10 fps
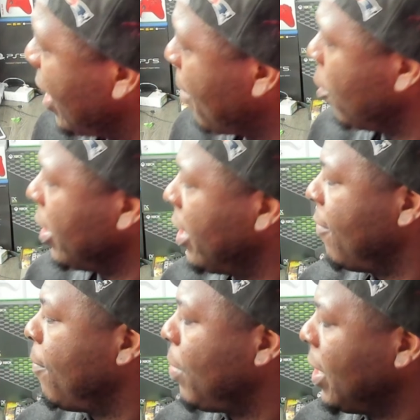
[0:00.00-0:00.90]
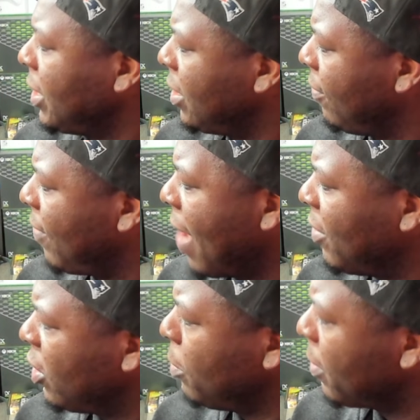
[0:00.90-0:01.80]
going to give PlayStation 5 in
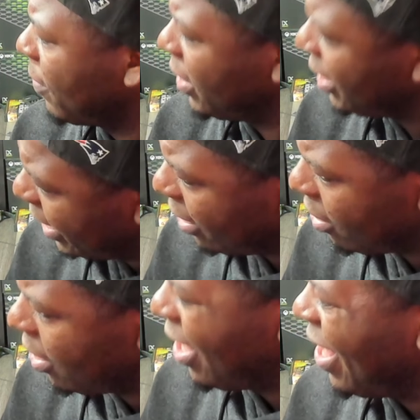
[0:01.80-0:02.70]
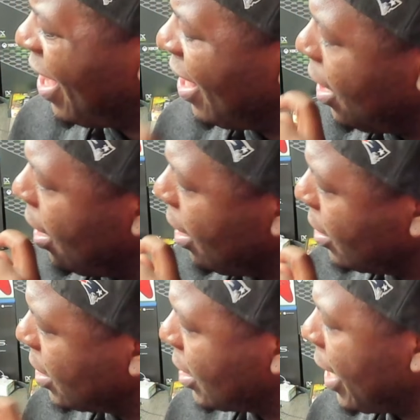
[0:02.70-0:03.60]
terms of a year,
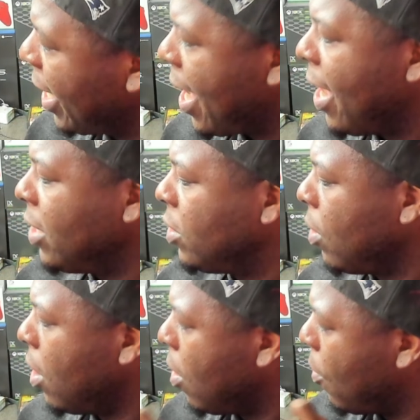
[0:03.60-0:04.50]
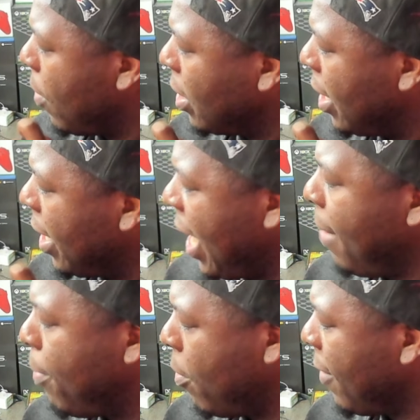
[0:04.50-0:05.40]
the slight edge with
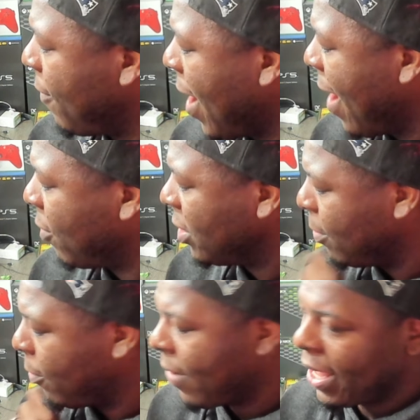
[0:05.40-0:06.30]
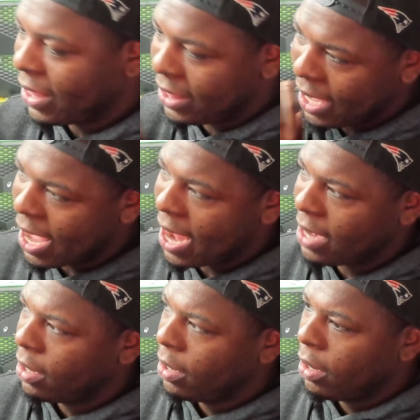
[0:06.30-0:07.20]
8.5 for the simple fact they
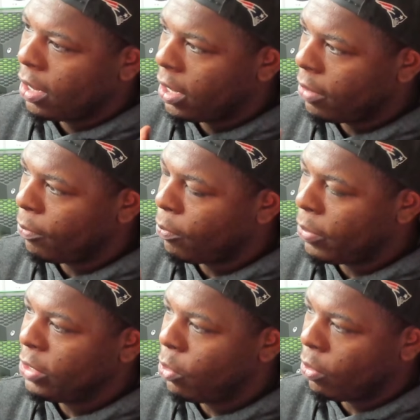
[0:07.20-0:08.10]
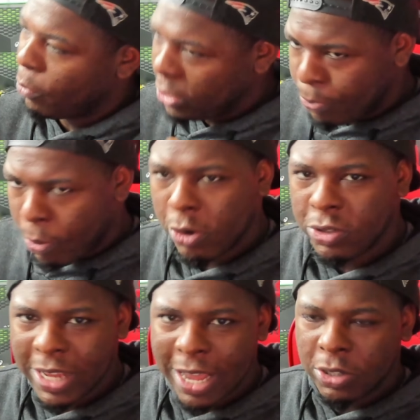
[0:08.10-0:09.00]
had, when you
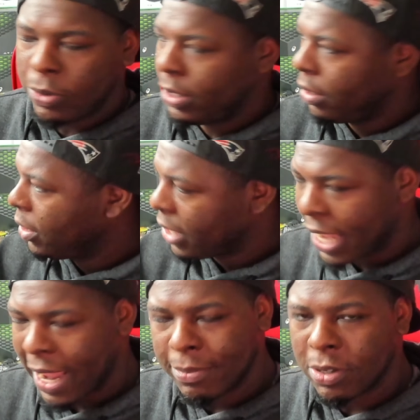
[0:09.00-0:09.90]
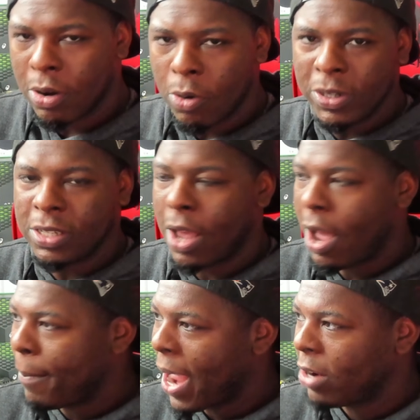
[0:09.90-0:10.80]
boils down to it, games always
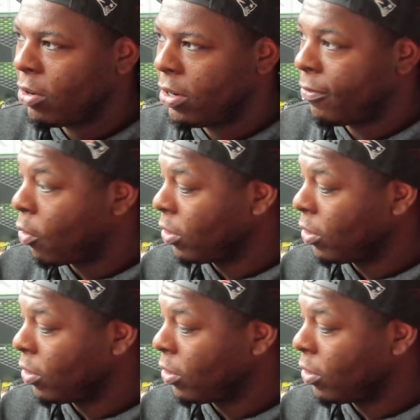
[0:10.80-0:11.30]
matter, and of course